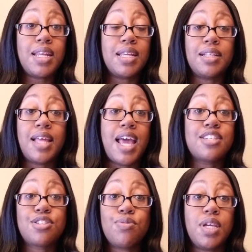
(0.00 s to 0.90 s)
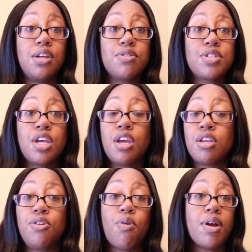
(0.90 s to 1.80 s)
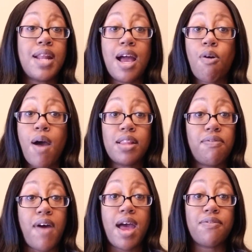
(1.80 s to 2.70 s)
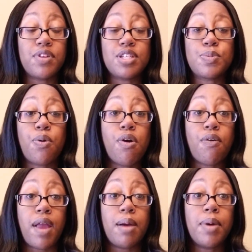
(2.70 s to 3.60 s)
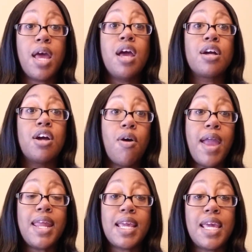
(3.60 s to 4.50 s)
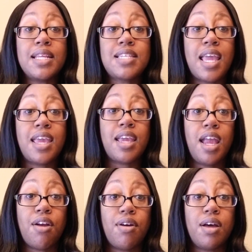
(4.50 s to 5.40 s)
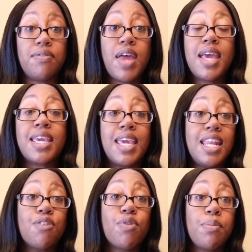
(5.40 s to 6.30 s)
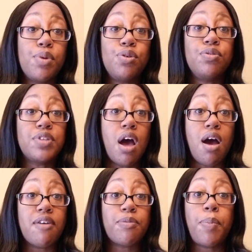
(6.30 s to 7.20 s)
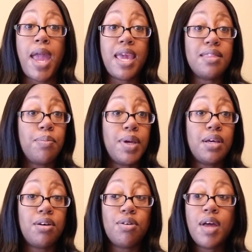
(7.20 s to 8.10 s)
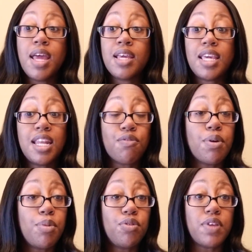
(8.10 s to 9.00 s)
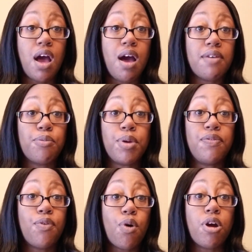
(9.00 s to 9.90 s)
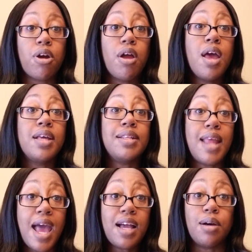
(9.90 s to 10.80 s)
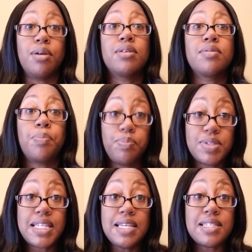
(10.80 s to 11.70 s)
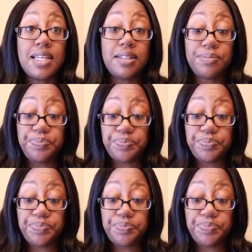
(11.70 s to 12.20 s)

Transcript: in the last 2 years, you are not qualified for this program. Go ahead and get it taken care of. Get it removed off. Pay the bill, get it removed off before Naca sees it.